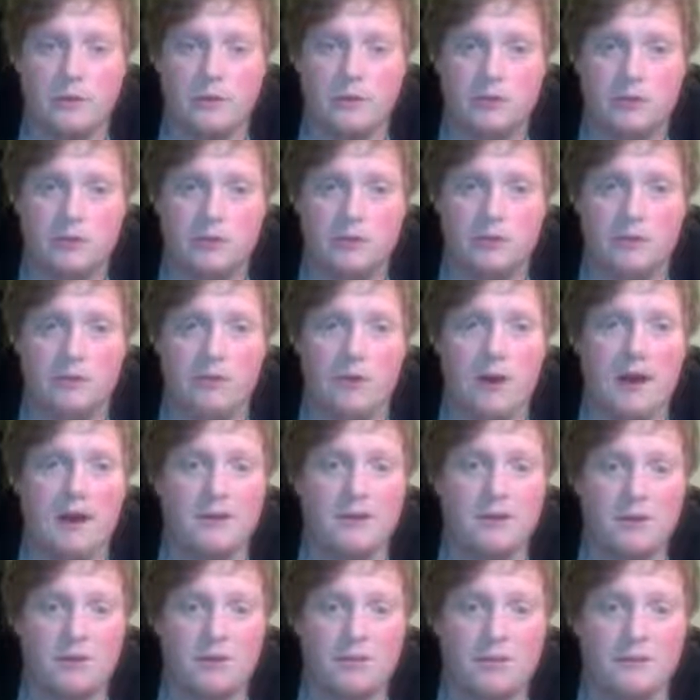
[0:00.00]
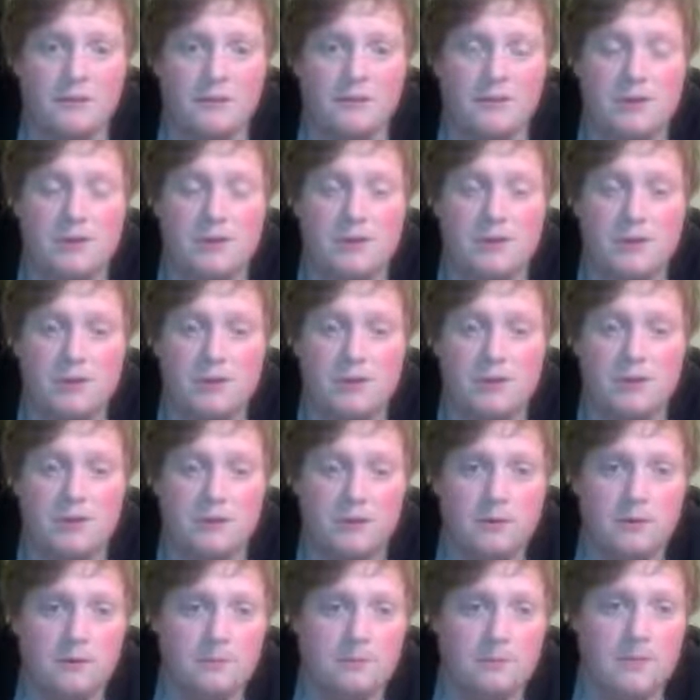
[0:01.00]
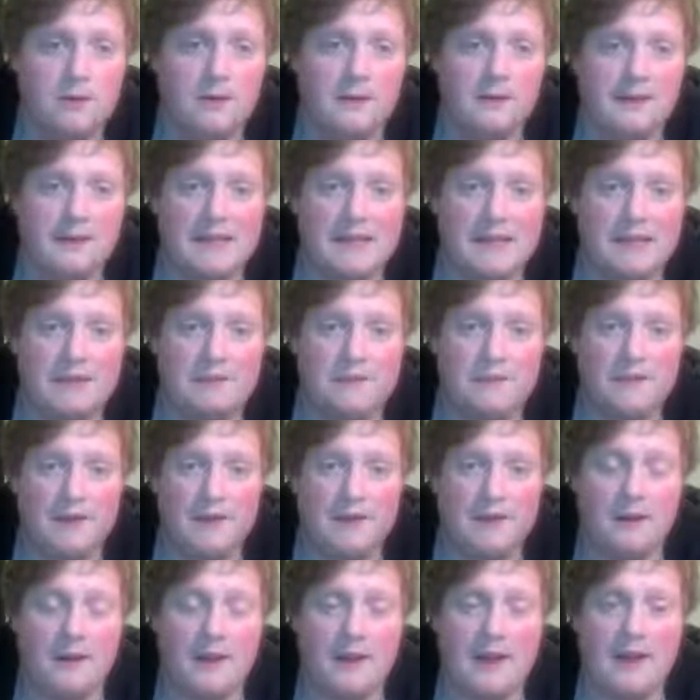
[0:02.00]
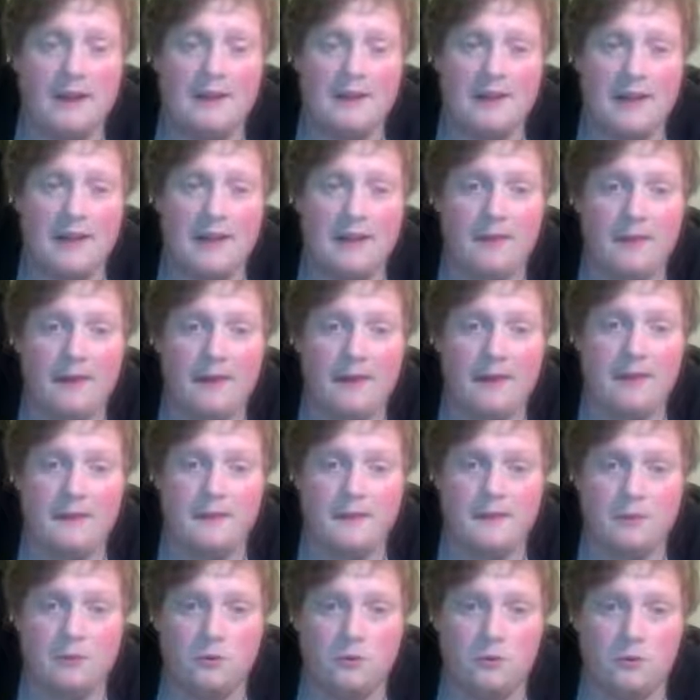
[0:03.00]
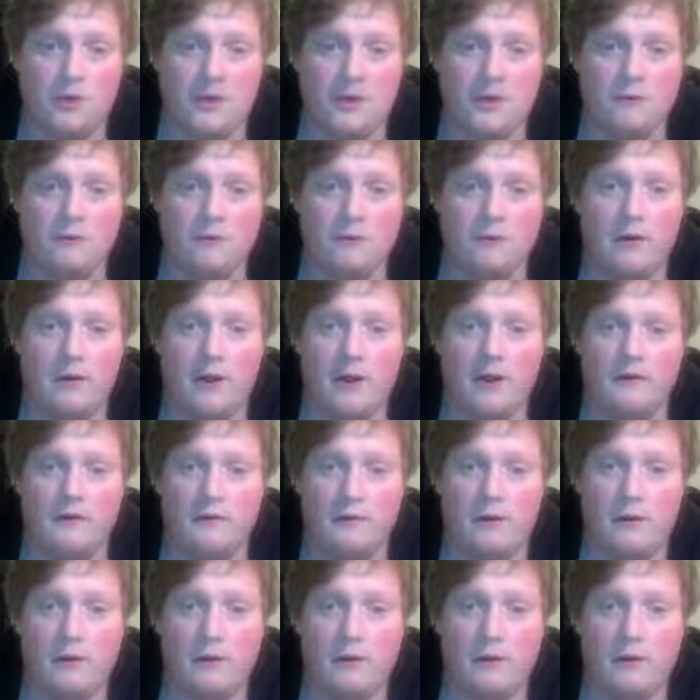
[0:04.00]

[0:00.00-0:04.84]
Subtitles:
So I don't believe that I had anything else in queen a5.